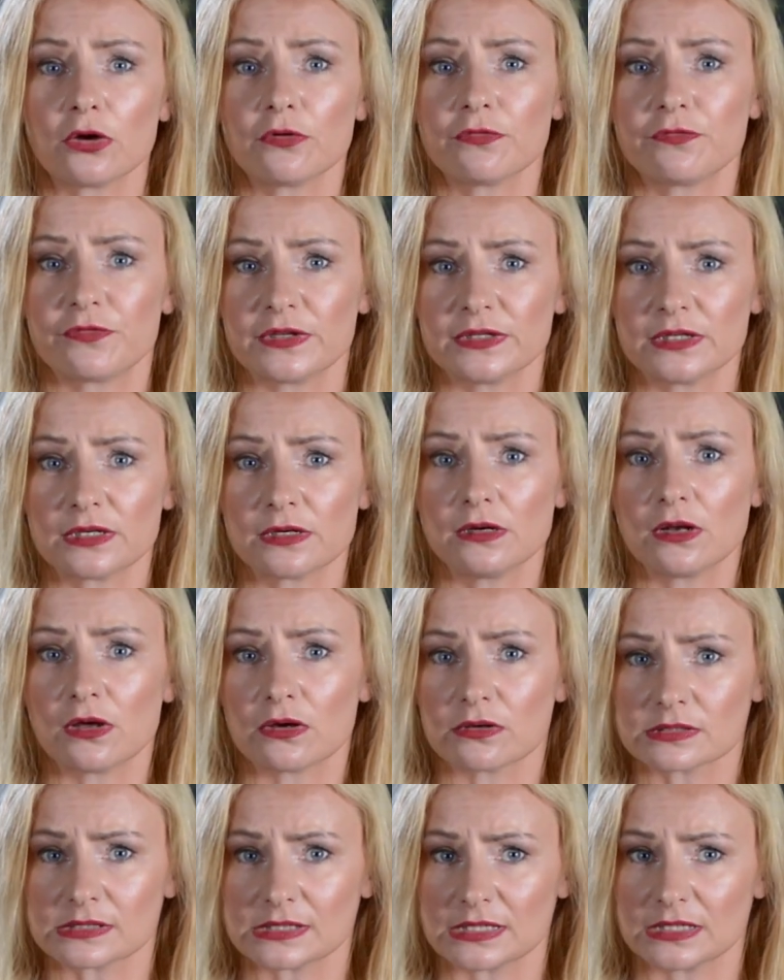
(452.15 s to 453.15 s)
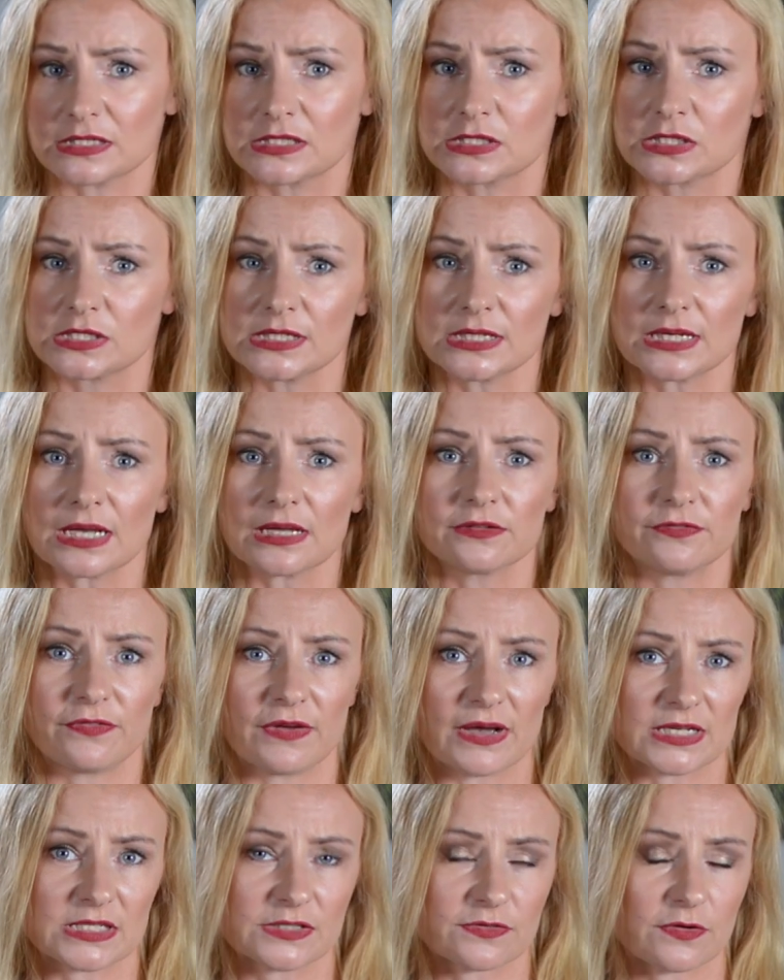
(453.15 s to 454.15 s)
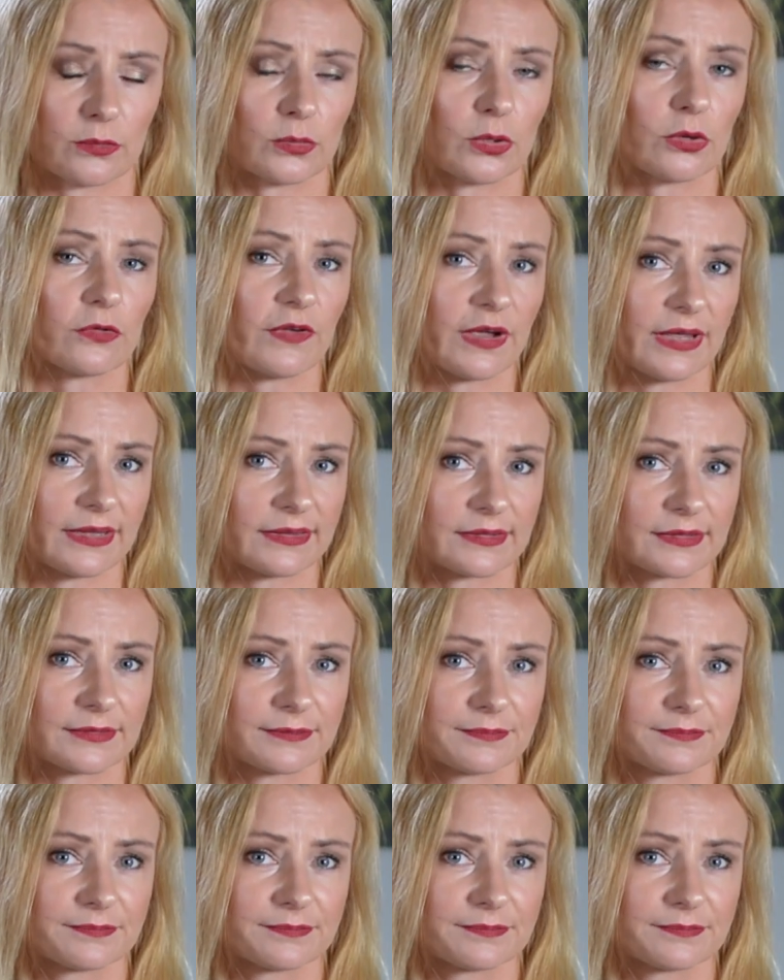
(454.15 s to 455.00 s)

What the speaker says: of feather loss and seek advice from your vet.